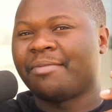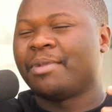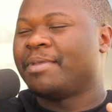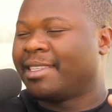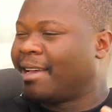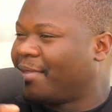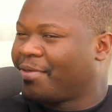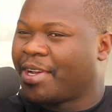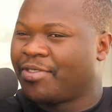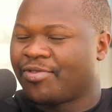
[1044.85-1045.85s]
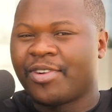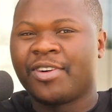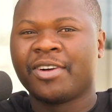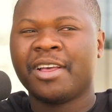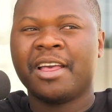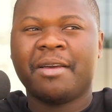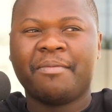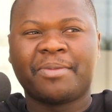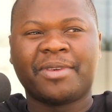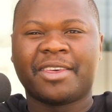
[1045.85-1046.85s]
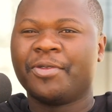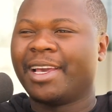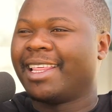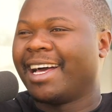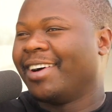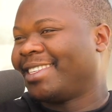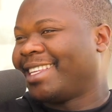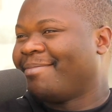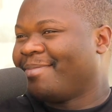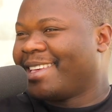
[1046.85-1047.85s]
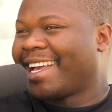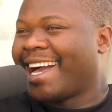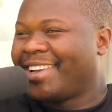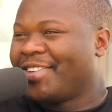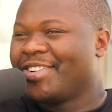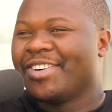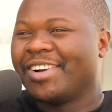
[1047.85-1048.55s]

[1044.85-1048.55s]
Maybe something went wrong, maybe the weather or something. I don't know.